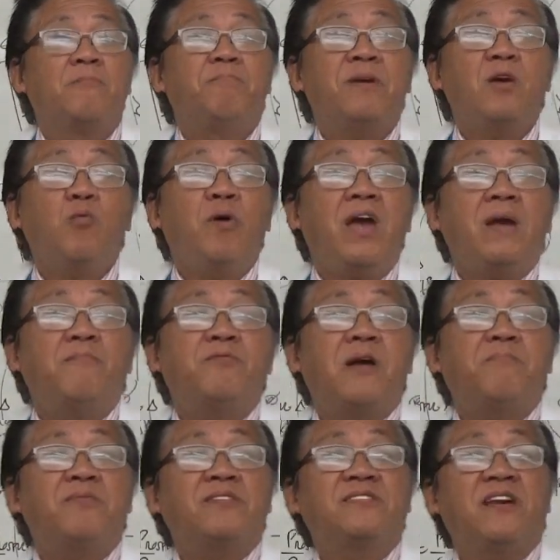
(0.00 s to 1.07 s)
P wave
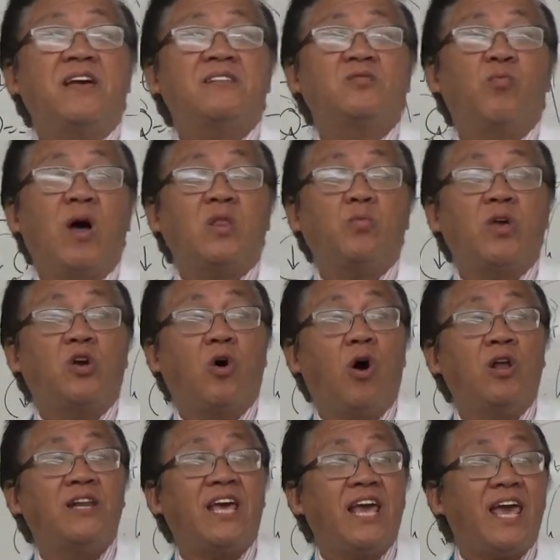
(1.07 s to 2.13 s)
represents what we
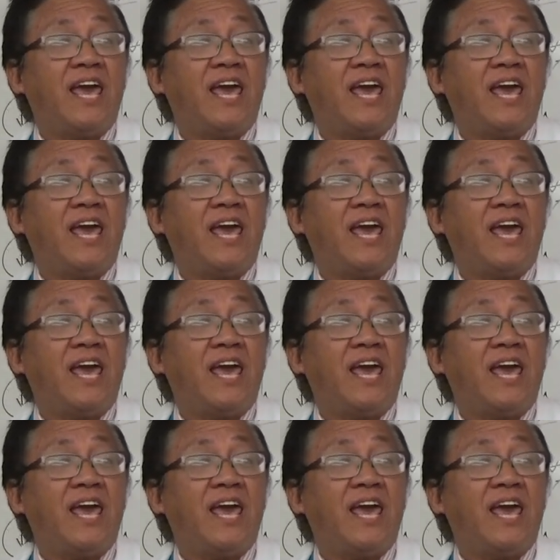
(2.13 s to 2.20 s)
call